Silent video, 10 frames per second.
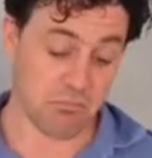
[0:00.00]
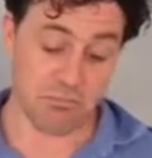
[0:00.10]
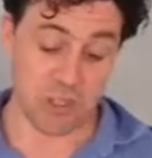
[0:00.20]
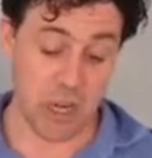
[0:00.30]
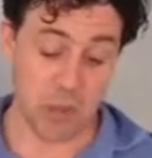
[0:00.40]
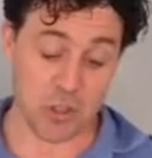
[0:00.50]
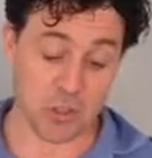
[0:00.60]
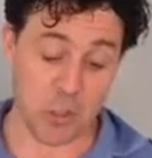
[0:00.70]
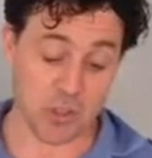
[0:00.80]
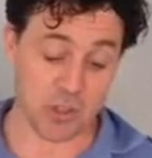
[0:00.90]
shepherd's
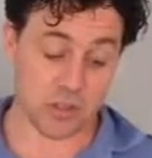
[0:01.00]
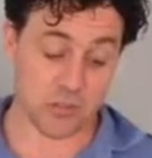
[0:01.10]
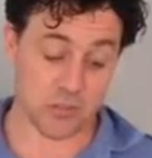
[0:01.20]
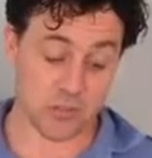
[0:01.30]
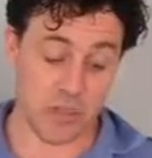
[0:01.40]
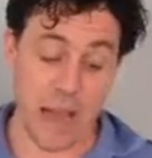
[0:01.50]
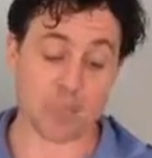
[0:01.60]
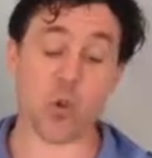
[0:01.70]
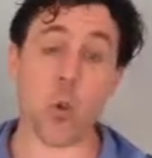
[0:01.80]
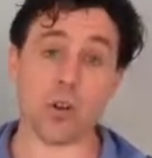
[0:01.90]
purse,
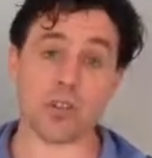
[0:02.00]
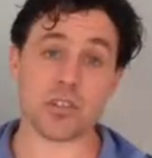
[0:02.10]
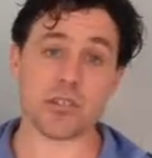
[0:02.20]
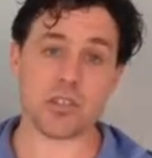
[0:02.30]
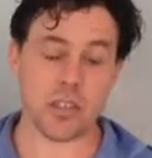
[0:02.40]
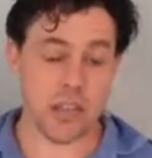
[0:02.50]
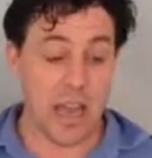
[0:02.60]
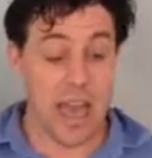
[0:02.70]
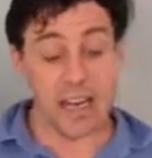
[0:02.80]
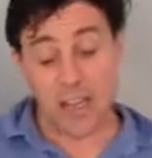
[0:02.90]
lamb's quarters.
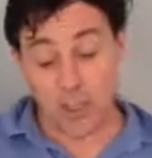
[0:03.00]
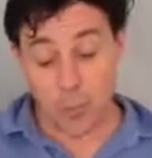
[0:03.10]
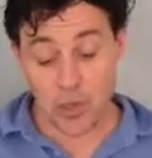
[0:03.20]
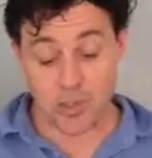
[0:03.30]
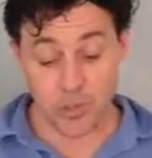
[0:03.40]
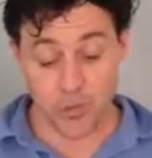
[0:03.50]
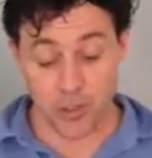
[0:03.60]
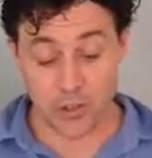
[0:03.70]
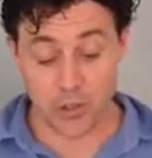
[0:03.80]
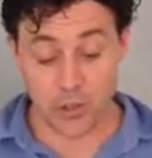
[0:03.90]
And in other parts of the
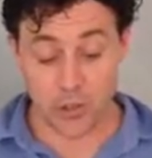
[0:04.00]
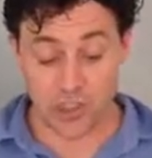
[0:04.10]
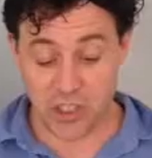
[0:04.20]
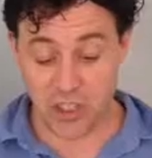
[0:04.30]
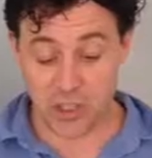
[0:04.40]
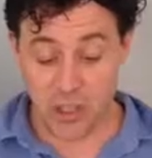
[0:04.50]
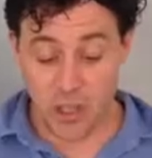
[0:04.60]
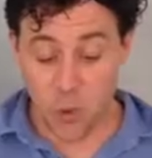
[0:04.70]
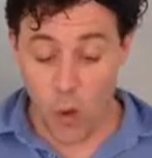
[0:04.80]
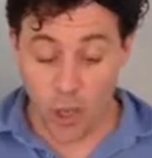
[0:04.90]
fields, we're seeing
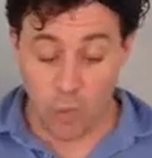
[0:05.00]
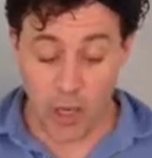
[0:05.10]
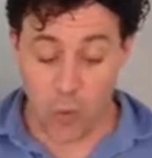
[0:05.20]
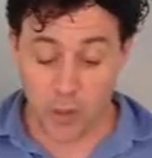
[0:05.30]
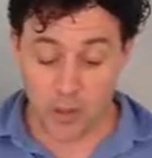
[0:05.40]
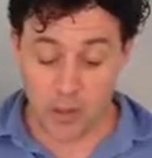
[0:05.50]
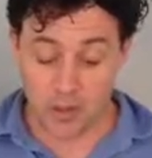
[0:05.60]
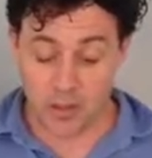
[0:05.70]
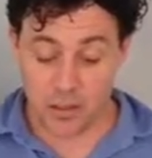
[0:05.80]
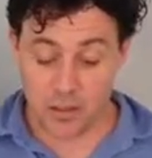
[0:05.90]
wild buckwheat,
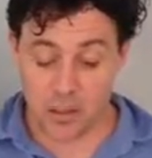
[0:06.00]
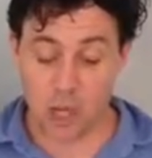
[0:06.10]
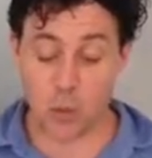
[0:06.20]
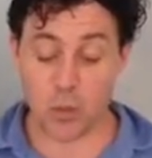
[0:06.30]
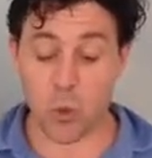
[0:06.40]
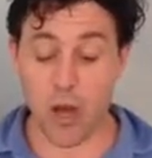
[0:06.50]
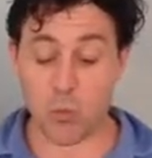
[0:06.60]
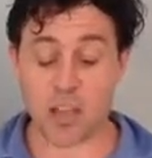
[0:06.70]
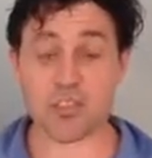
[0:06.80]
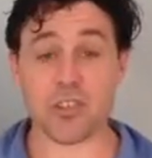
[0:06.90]
stinkweed
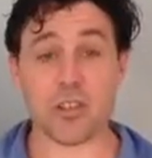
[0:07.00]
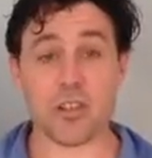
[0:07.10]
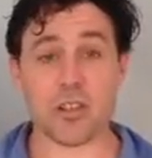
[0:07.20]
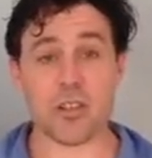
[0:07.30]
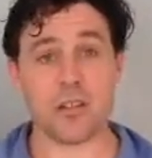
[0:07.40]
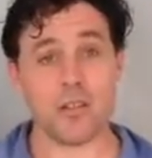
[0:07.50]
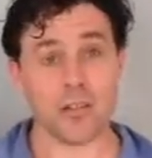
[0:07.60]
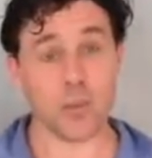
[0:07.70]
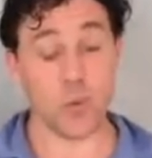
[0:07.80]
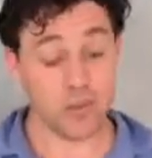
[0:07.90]
wild mustard,
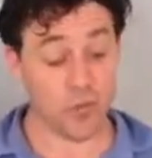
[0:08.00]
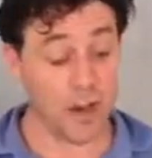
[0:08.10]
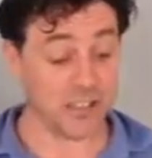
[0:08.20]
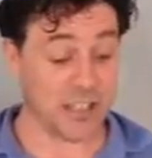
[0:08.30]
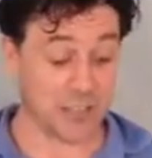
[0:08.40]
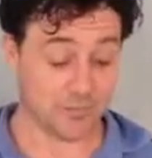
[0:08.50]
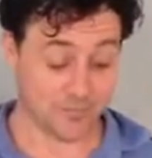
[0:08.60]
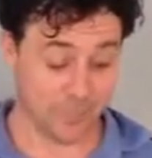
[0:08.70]
green foxtail.